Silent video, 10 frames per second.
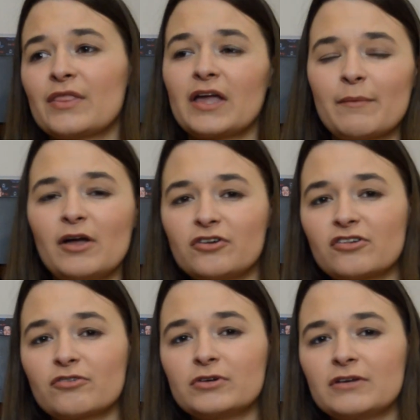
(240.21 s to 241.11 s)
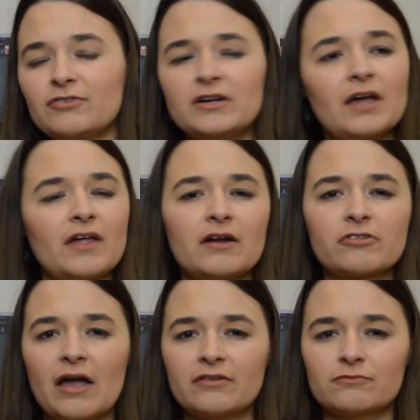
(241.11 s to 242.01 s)
the email addresses were different. Not that it
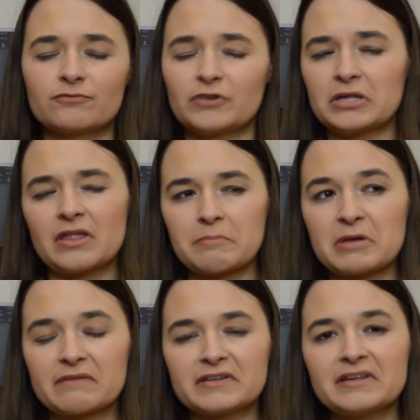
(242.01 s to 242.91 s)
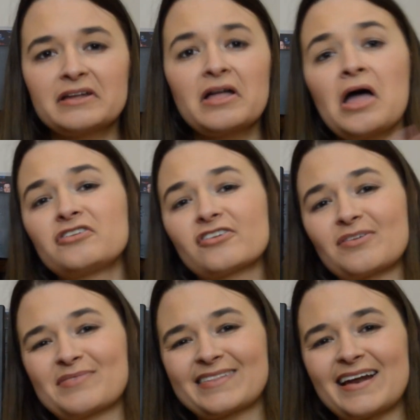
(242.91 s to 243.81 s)
was that really that big of a deal, just
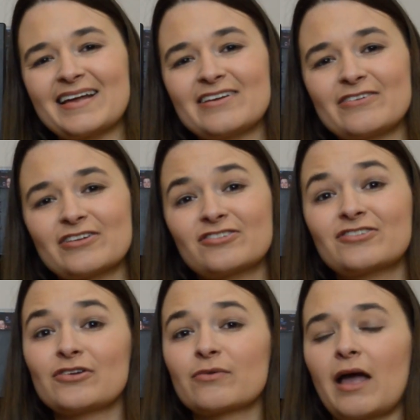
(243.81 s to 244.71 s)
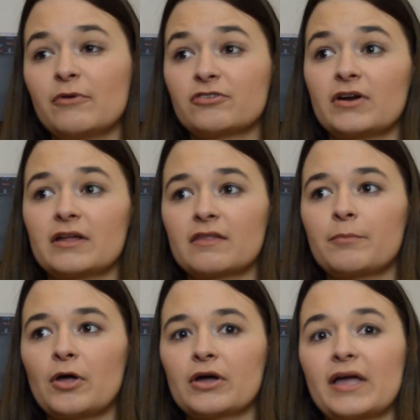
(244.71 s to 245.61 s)
something that I noticed too when I was reading the
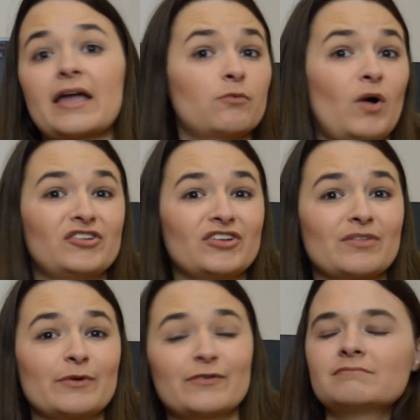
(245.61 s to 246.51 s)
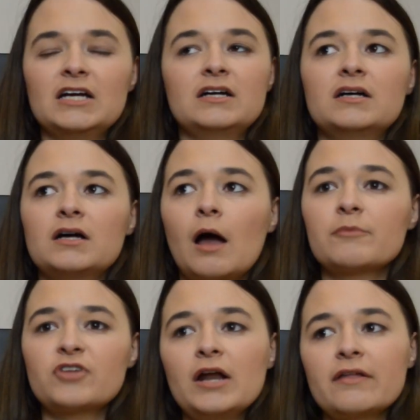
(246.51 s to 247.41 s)
book and watching the movie.
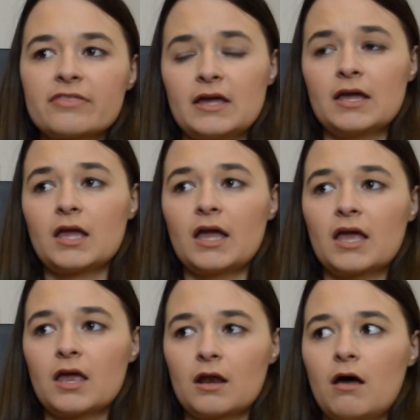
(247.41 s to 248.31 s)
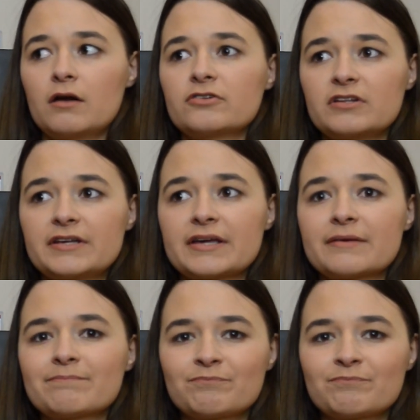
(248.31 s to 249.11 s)
I'm trying to think, and honestly,